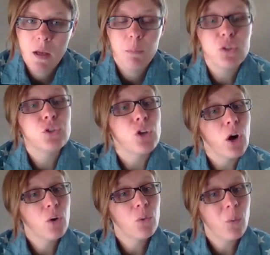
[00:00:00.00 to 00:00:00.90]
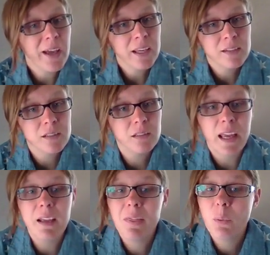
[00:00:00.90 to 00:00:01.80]
But don't wait until
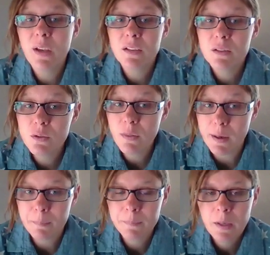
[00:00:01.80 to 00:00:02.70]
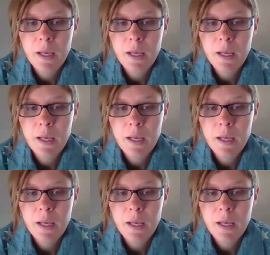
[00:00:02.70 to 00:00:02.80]
late in the week to do them,